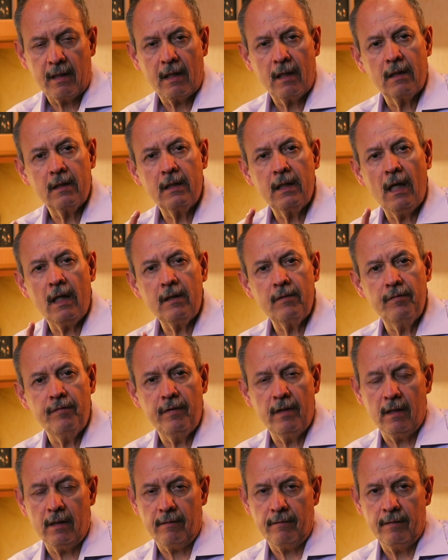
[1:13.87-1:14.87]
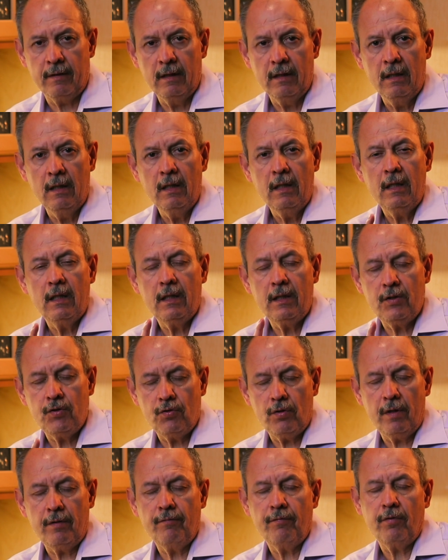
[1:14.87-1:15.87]
That verb is
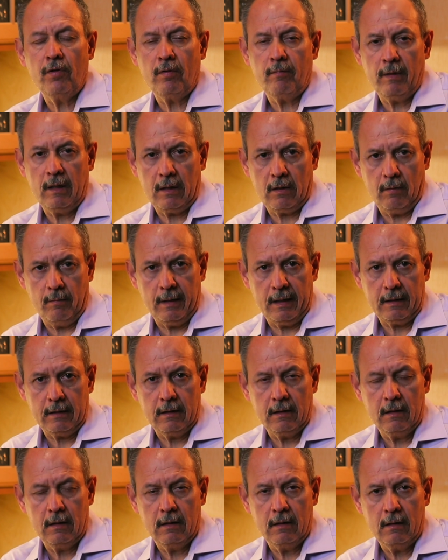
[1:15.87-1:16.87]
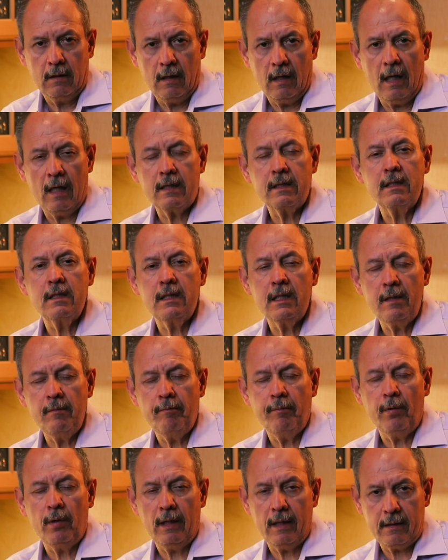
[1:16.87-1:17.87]
your informal command. As
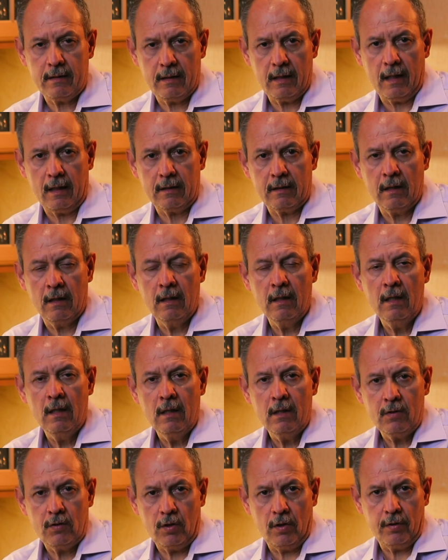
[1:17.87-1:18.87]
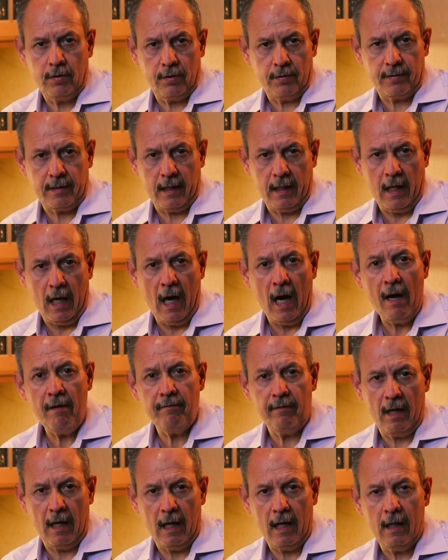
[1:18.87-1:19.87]
simple as that. So you say
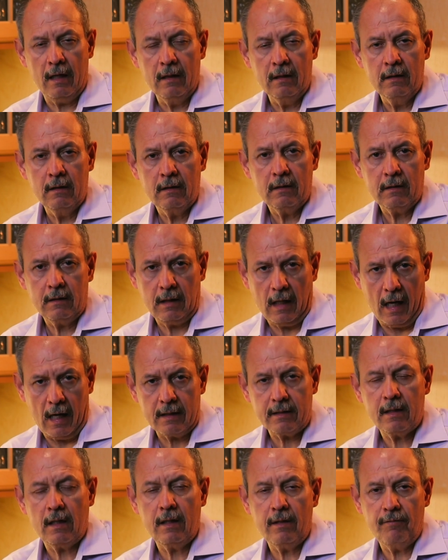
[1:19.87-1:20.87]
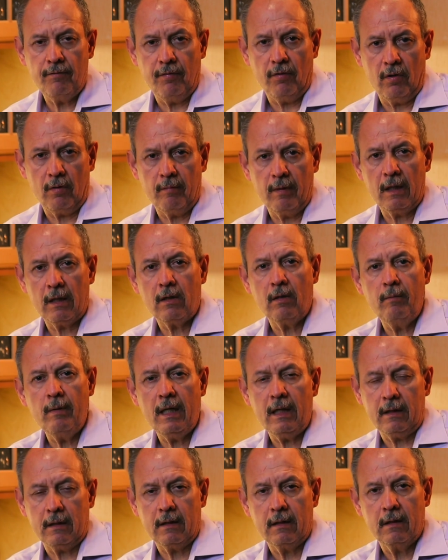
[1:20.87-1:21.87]
habla, that's an informal
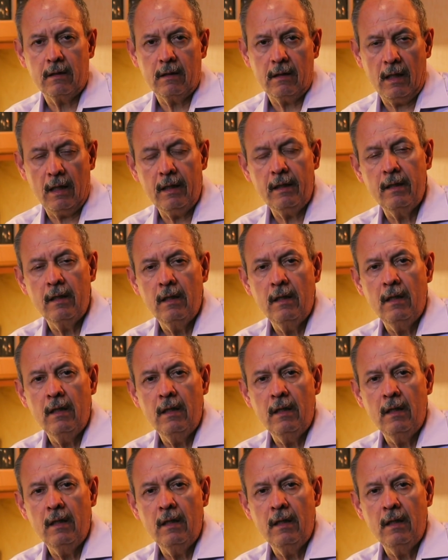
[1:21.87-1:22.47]
command, right?